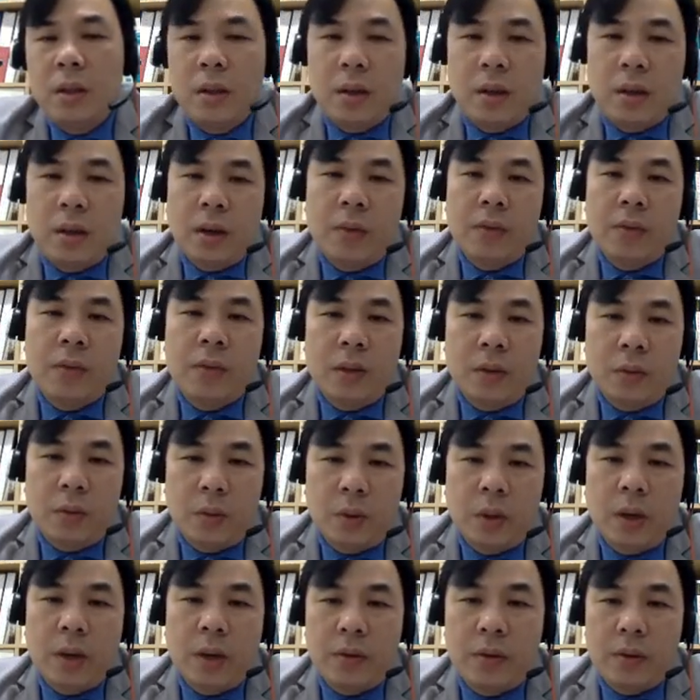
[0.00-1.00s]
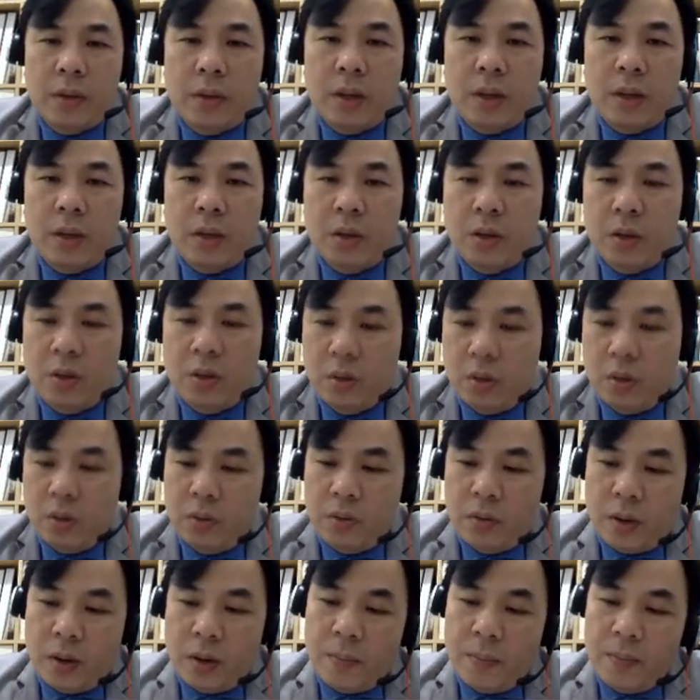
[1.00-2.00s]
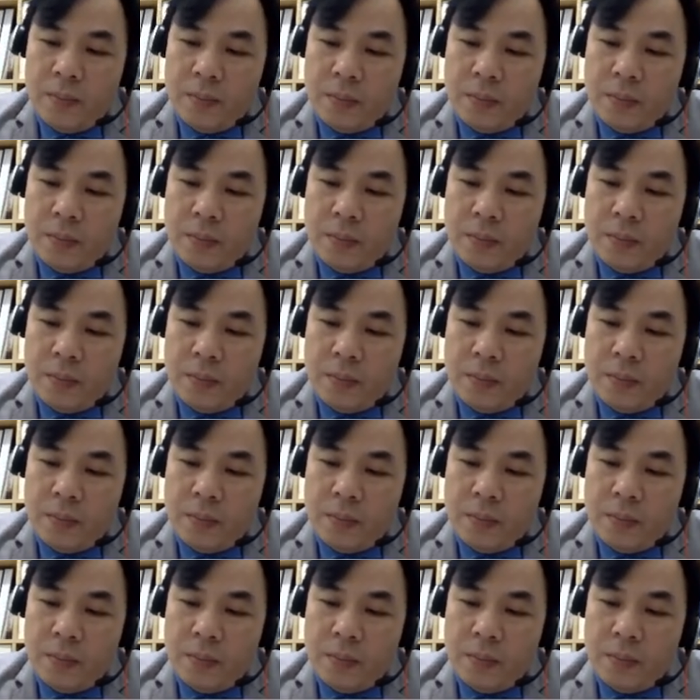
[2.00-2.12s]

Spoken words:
graphs that we have sketched so far.